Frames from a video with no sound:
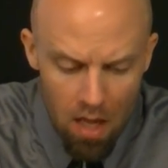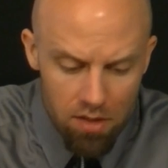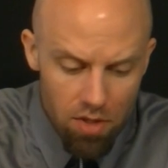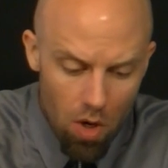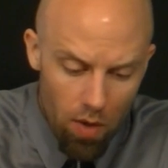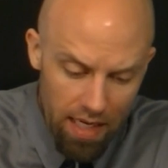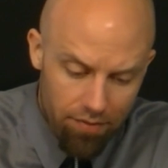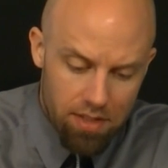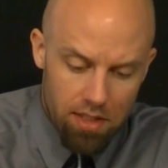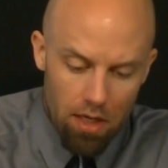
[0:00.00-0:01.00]
So
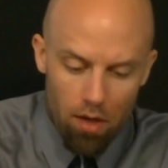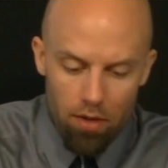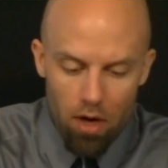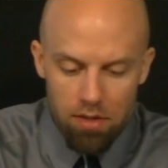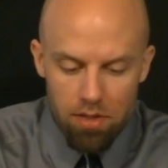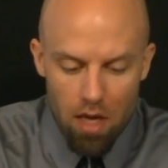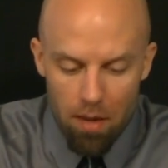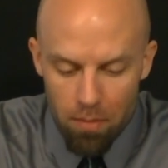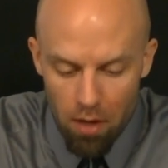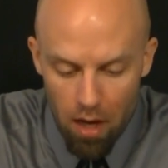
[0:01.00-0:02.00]
even still, there are
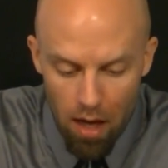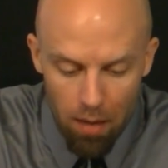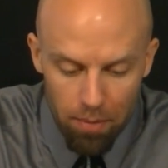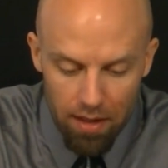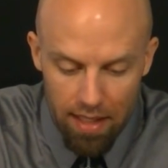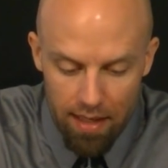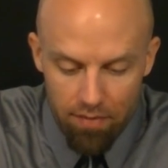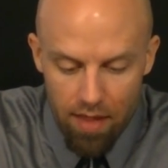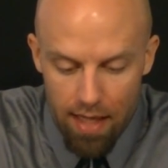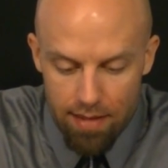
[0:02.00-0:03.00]
some
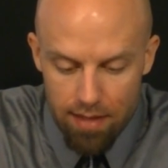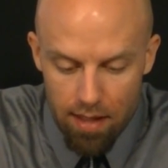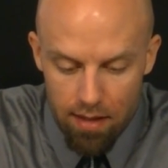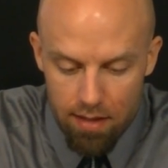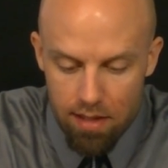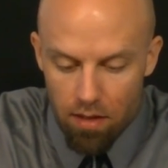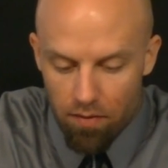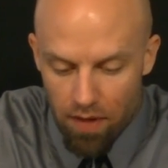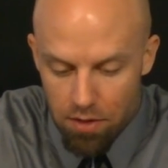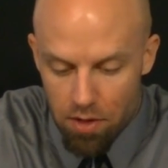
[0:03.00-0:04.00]
believe that this
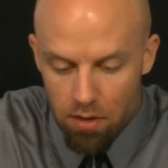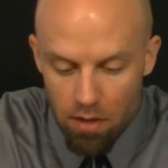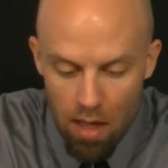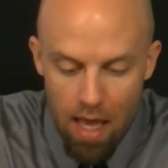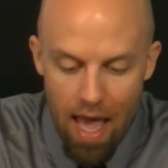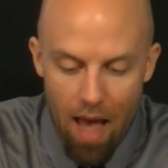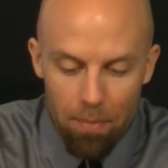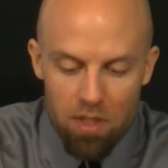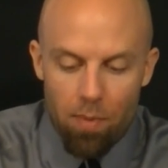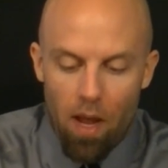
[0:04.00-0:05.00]
intervention
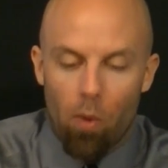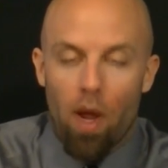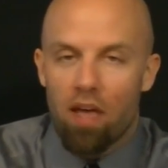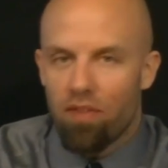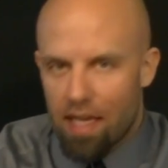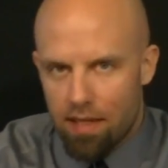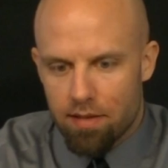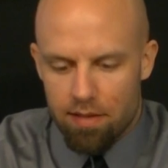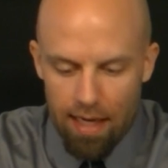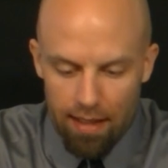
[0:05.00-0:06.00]
happens by way of
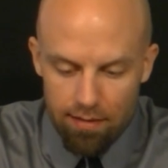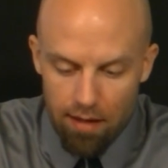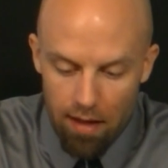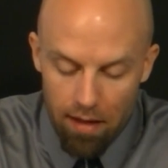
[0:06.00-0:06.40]
instinct,